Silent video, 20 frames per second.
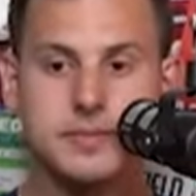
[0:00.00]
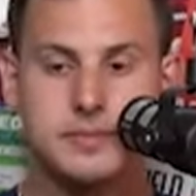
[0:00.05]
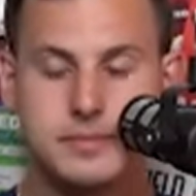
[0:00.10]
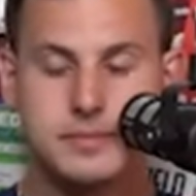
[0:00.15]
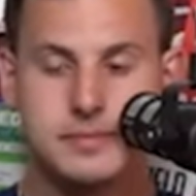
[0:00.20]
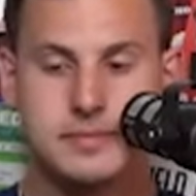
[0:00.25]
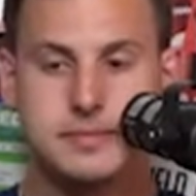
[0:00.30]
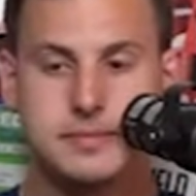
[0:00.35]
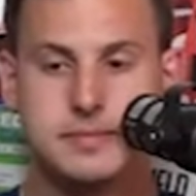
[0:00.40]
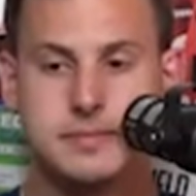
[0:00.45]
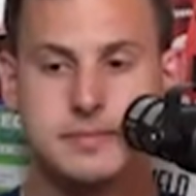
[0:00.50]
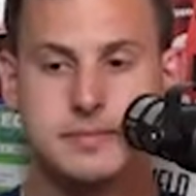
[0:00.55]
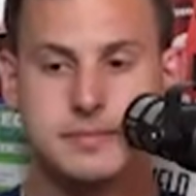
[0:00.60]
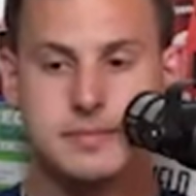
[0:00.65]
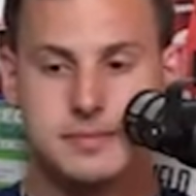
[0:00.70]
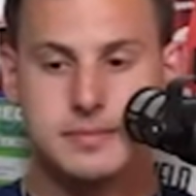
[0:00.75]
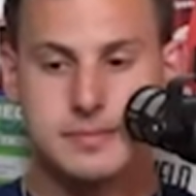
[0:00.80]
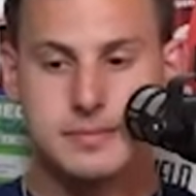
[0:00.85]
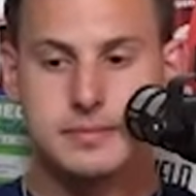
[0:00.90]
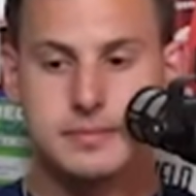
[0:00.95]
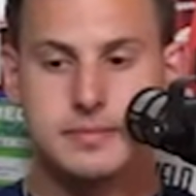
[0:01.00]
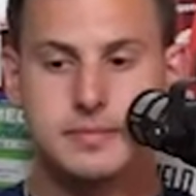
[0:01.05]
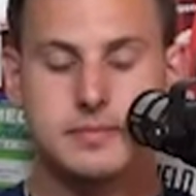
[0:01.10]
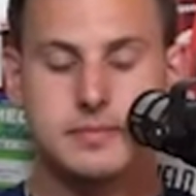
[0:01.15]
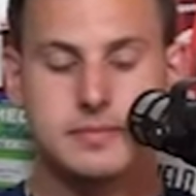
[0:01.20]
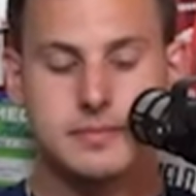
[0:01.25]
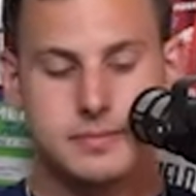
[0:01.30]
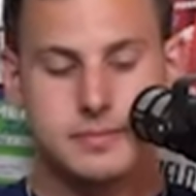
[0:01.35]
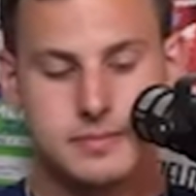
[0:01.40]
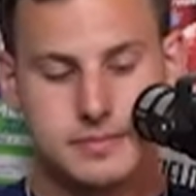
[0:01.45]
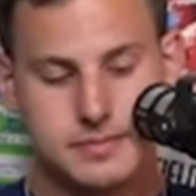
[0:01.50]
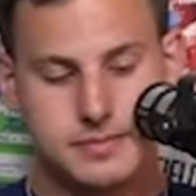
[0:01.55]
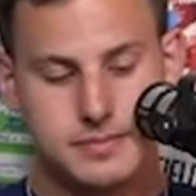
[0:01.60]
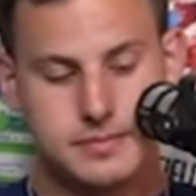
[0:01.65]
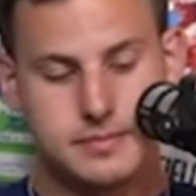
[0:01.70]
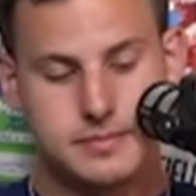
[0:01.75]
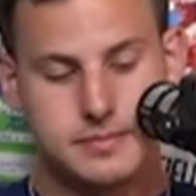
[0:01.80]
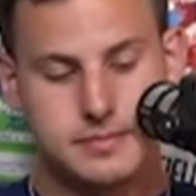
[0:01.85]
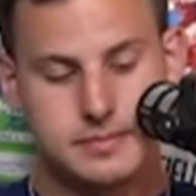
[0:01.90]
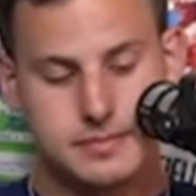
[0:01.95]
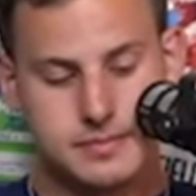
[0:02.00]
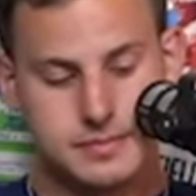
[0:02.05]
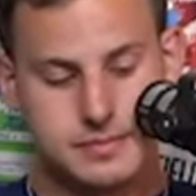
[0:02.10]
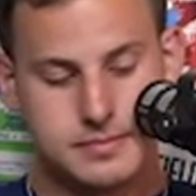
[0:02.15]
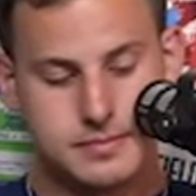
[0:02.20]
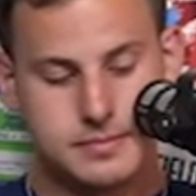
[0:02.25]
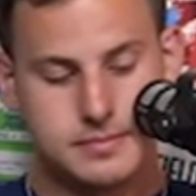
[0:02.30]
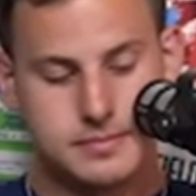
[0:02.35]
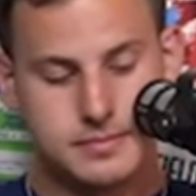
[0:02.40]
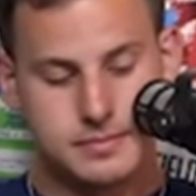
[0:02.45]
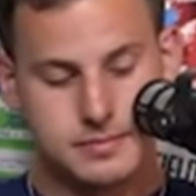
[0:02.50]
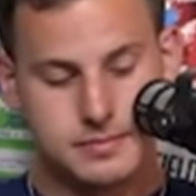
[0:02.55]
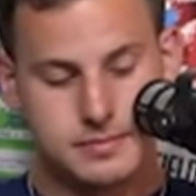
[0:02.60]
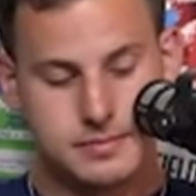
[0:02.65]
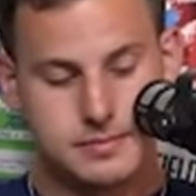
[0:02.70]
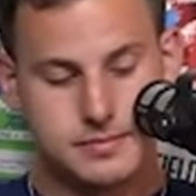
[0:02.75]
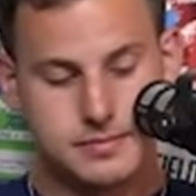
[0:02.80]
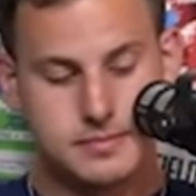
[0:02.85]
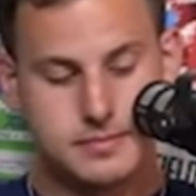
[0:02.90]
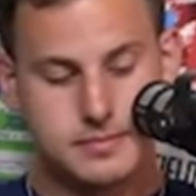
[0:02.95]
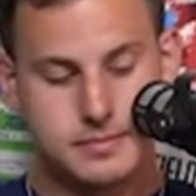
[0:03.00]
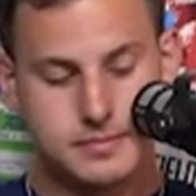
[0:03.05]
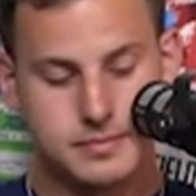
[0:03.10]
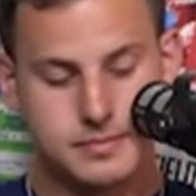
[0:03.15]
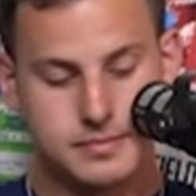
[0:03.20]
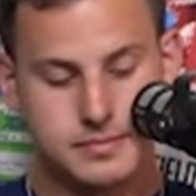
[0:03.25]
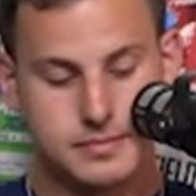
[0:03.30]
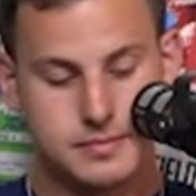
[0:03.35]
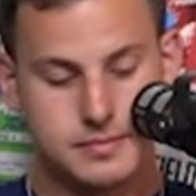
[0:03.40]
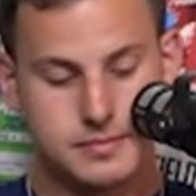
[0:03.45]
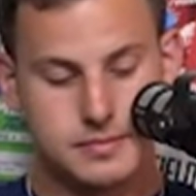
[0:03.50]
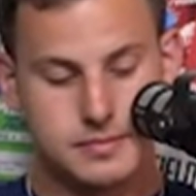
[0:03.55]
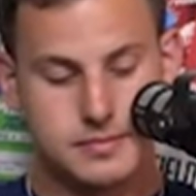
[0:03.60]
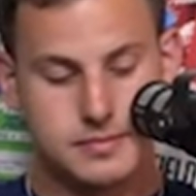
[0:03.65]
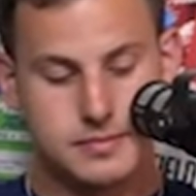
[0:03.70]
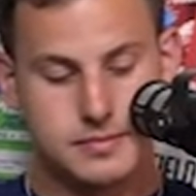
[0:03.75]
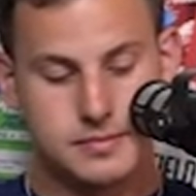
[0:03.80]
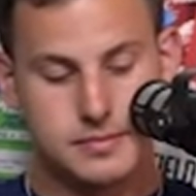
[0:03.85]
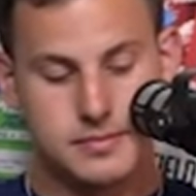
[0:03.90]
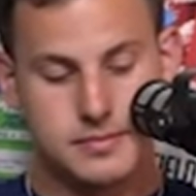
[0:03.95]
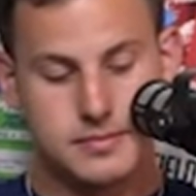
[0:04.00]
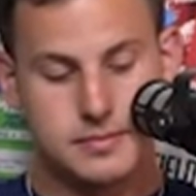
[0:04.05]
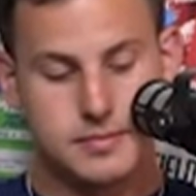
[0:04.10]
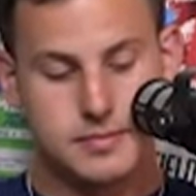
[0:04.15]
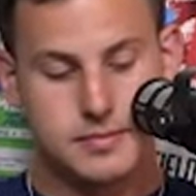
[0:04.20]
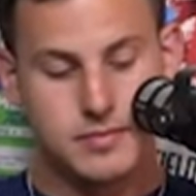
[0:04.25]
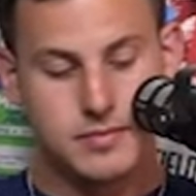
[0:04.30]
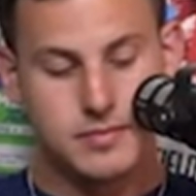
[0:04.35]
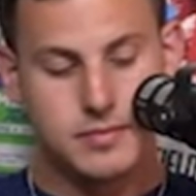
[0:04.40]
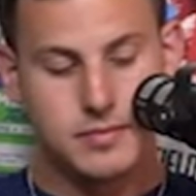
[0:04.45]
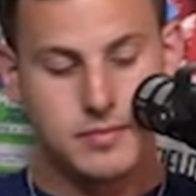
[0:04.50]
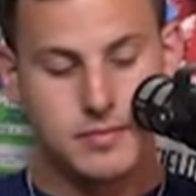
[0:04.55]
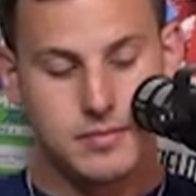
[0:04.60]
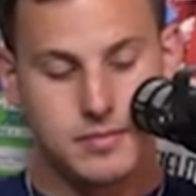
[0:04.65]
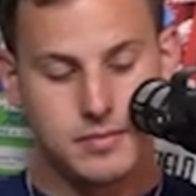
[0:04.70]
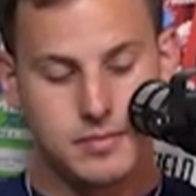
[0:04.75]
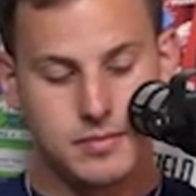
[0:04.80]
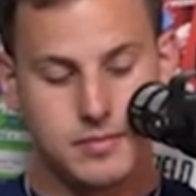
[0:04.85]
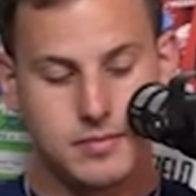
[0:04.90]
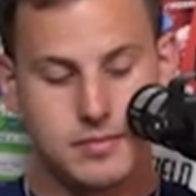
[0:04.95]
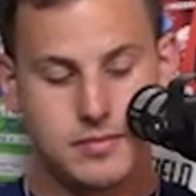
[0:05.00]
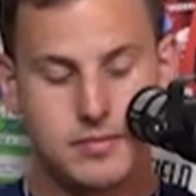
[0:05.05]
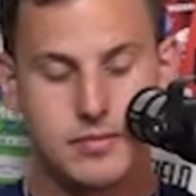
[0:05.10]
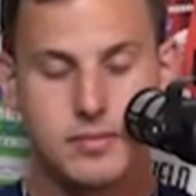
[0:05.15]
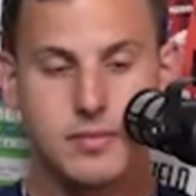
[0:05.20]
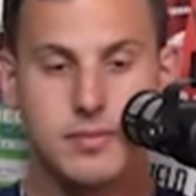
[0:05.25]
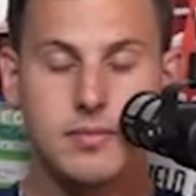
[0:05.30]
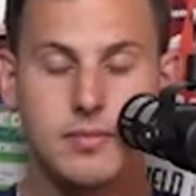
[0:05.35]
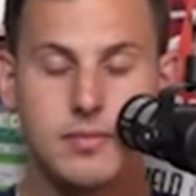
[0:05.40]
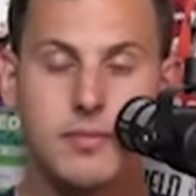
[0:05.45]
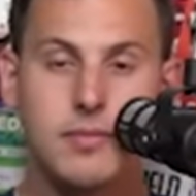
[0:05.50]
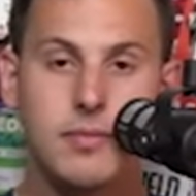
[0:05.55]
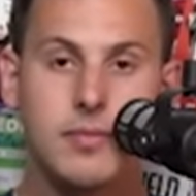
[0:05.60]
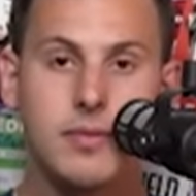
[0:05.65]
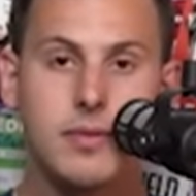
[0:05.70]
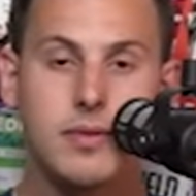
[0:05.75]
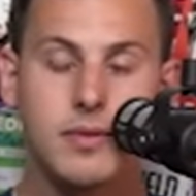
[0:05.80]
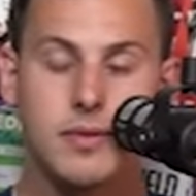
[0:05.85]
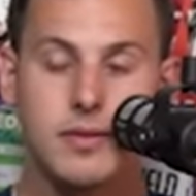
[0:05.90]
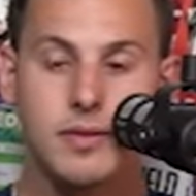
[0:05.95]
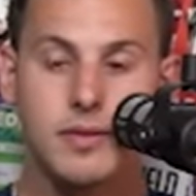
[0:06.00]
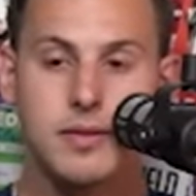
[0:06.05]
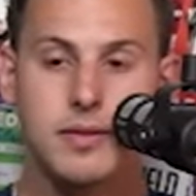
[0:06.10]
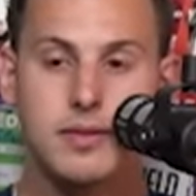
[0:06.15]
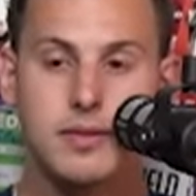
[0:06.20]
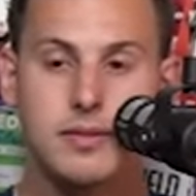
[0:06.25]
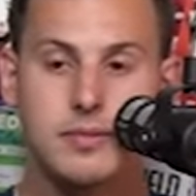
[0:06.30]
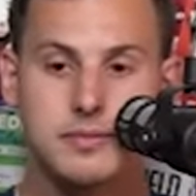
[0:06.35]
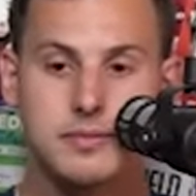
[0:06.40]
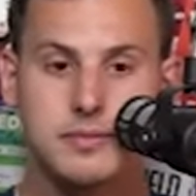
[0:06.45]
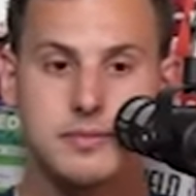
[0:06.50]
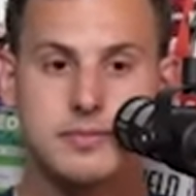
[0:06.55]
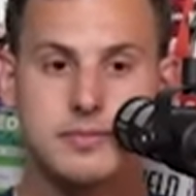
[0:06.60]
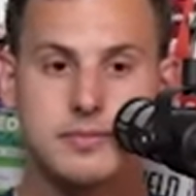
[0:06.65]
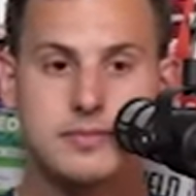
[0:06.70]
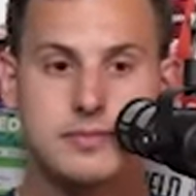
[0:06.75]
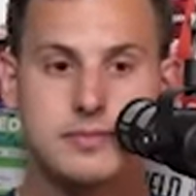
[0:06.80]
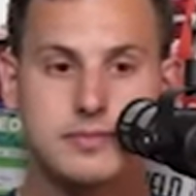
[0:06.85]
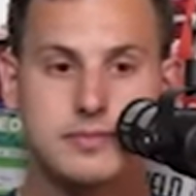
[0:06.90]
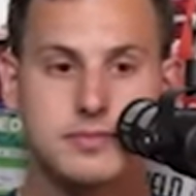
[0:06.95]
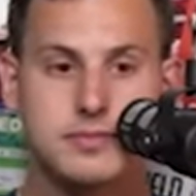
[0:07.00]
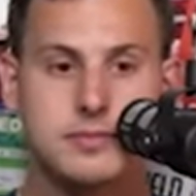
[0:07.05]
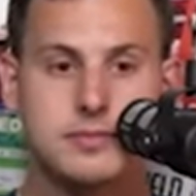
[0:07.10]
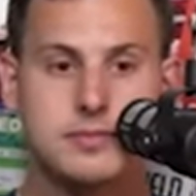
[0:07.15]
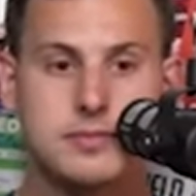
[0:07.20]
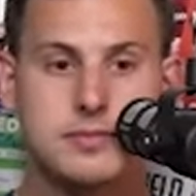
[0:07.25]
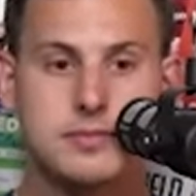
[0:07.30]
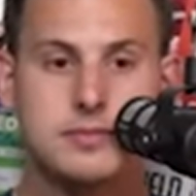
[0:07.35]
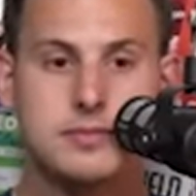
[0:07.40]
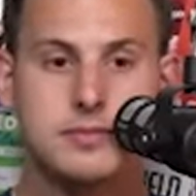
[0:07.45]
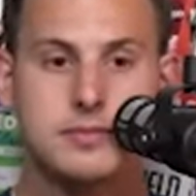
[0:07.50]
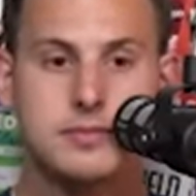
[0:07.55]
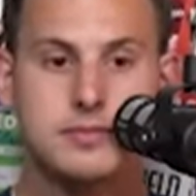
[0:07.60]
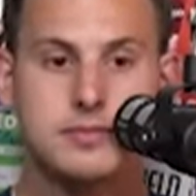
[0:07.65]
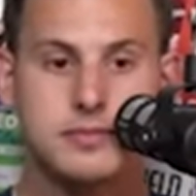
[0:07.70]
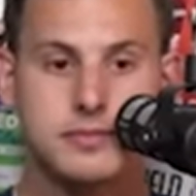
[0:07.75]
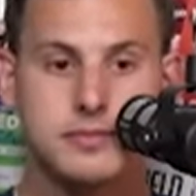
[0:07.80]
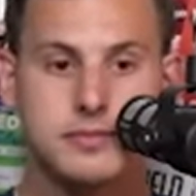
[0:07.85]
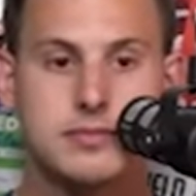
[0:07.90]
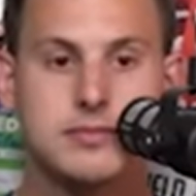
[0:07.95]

(silent)